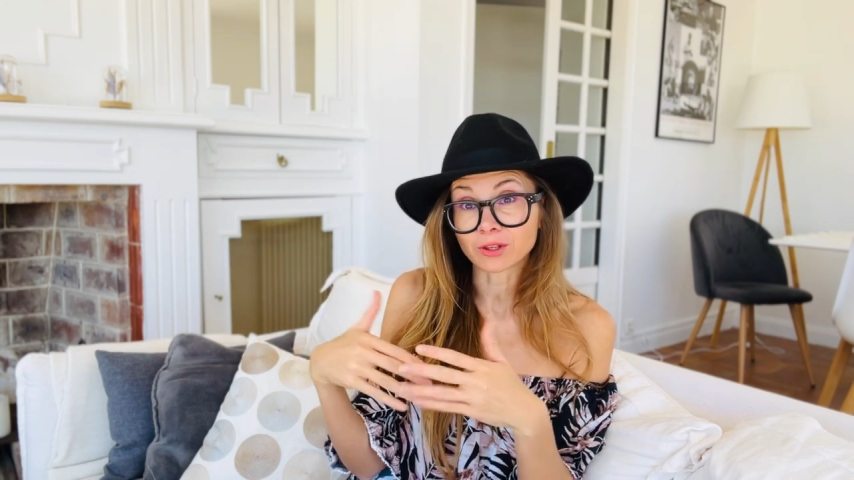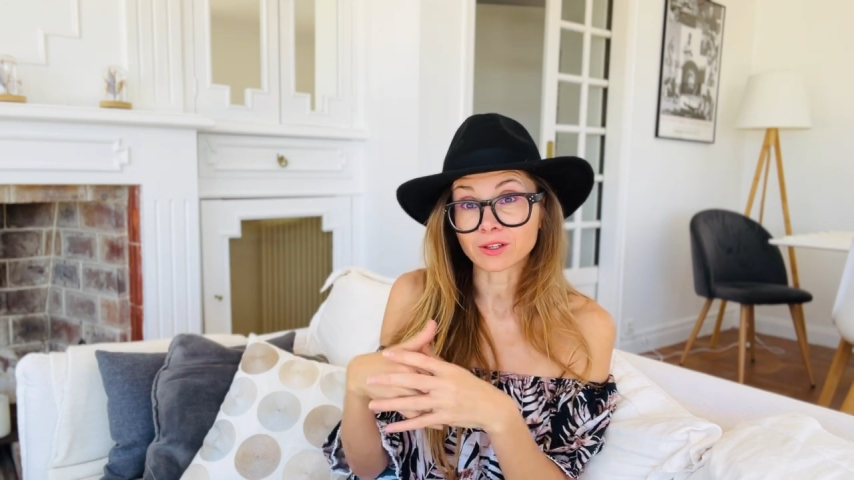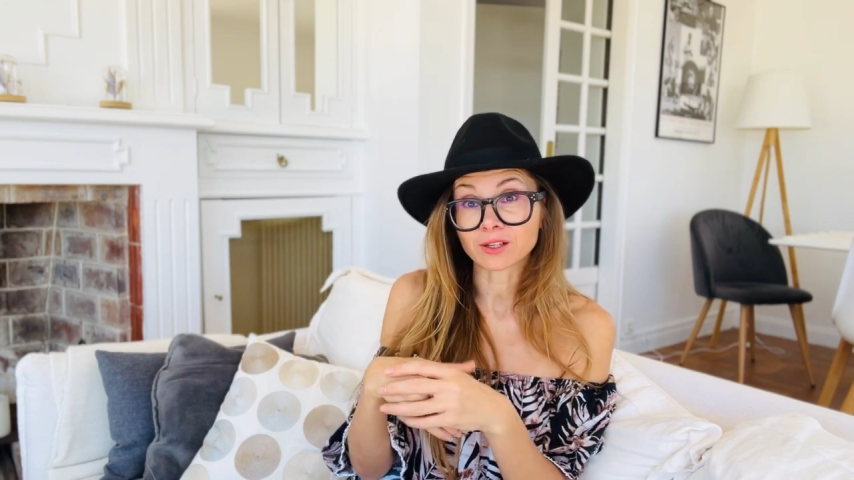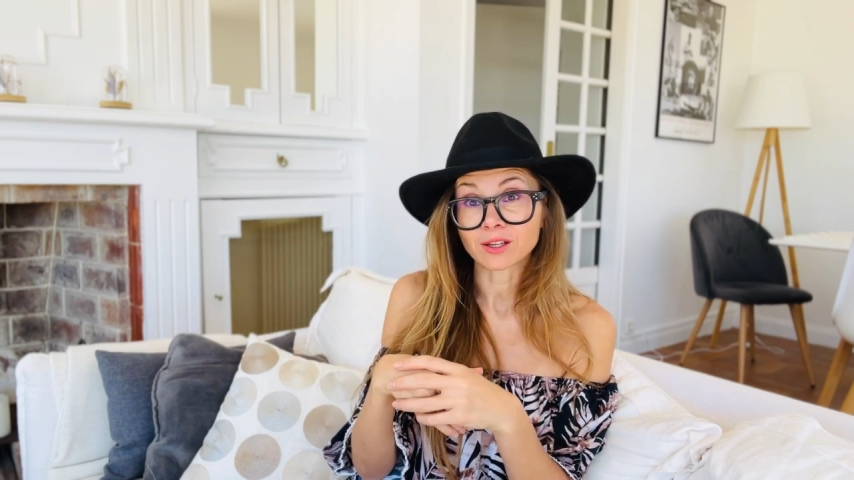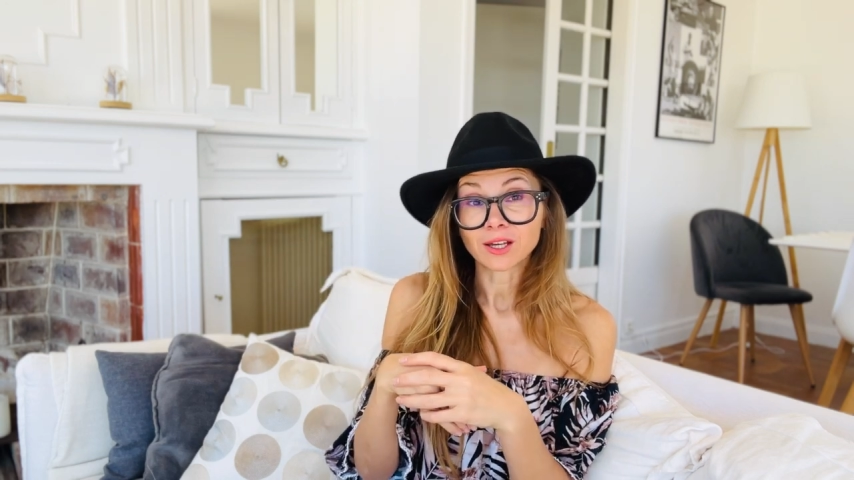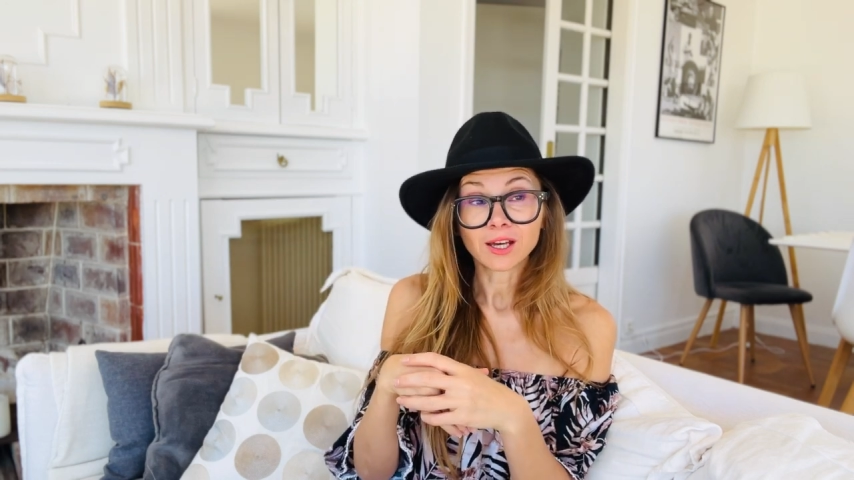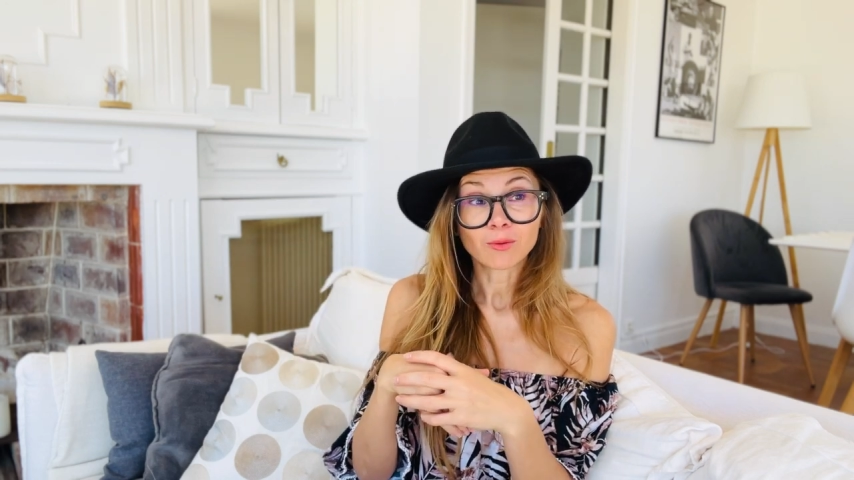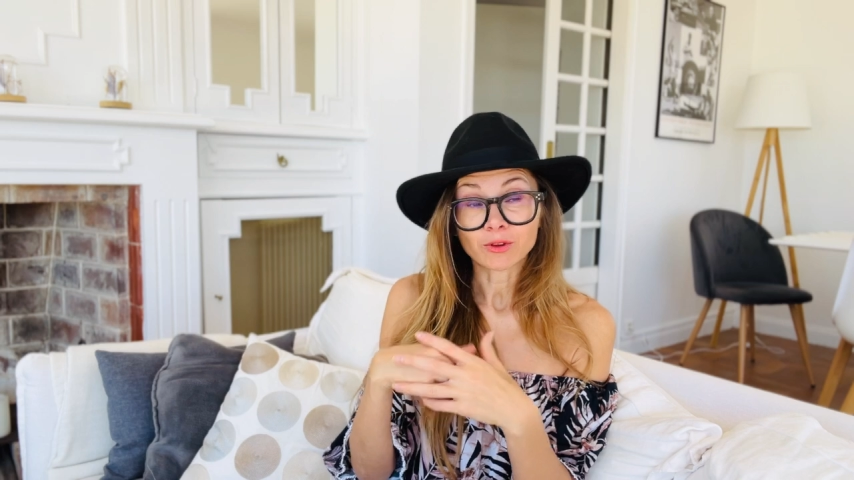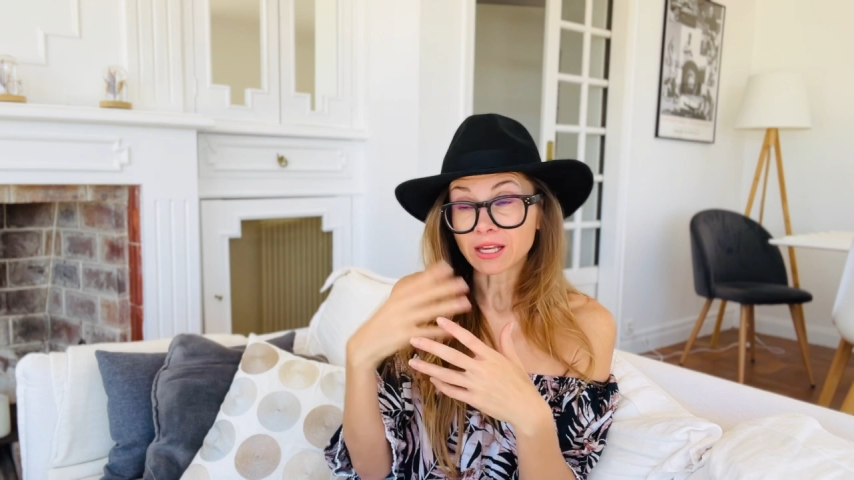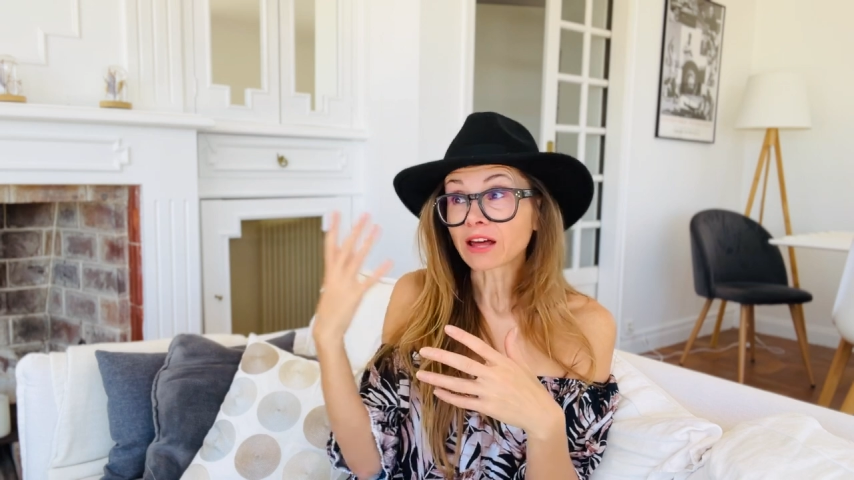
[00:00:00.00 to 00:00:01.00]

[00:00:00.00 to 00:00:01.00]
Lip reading: the